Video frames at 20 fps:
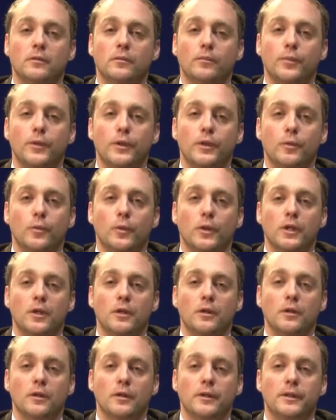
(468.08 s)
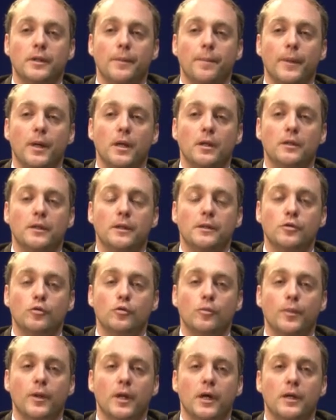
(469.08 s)
between demand and
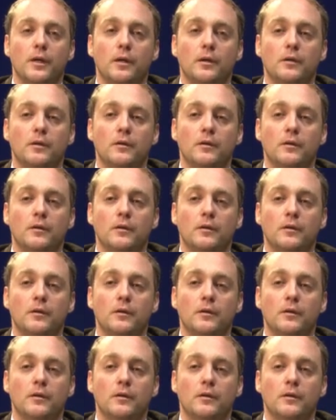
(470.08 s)
supply,